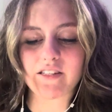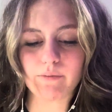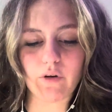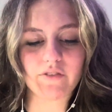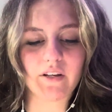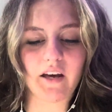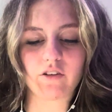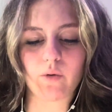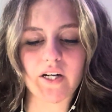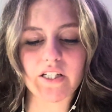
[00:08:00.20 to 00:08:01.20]
move to next
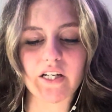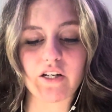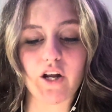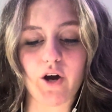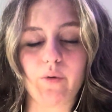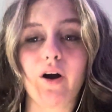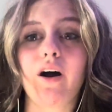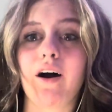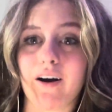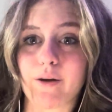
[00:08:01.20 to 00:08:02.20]
question. No,
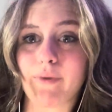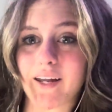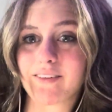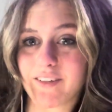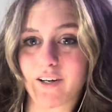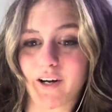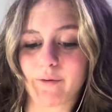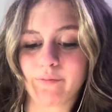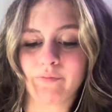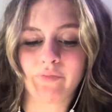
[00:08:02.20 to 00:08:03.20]
automatic 0.
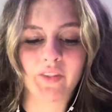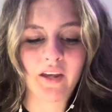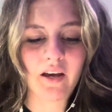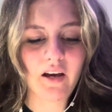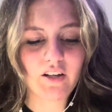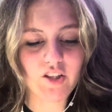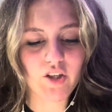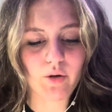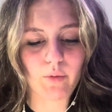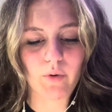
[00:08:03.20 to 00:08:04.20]

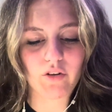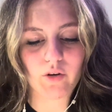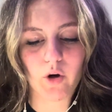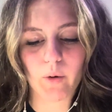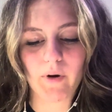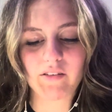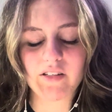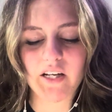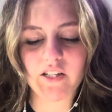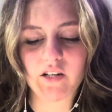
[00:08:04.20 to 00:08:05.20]
2, was your oral
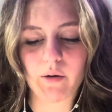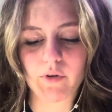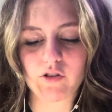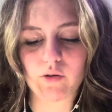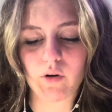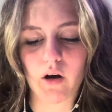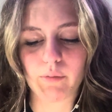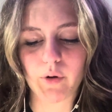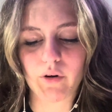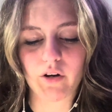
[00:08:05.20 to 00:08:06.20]
presentation number 2
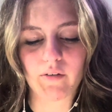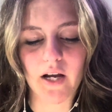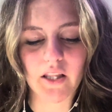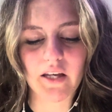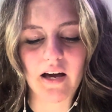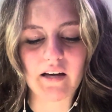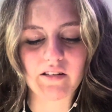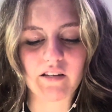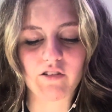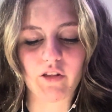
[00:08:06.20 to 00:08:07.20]
uploaded correctly as
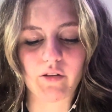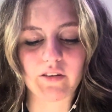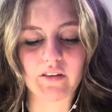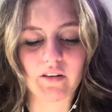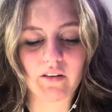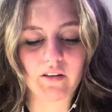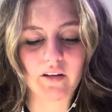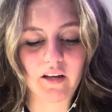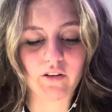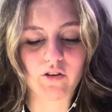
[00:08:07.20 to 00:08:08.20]
asked
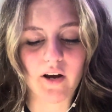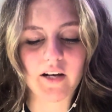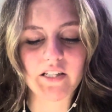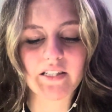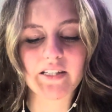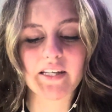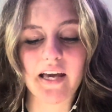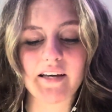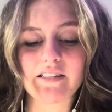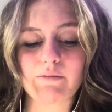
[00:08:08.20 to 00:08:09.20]
in the directions?
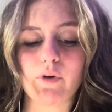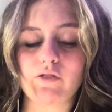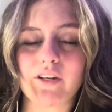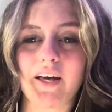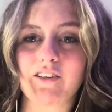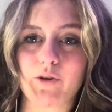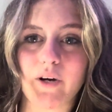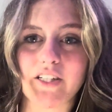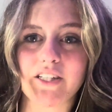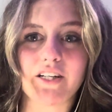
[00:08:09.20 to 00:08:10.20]
Yes, move to next
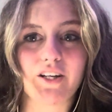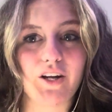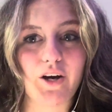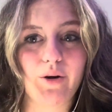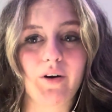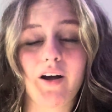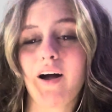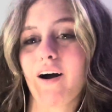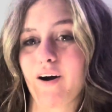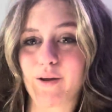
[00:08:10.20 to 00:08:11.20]
question. No,
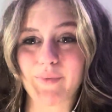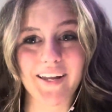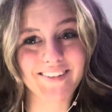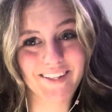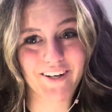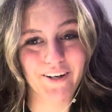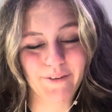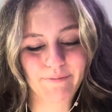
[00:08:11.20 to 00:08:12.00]
automatic 0.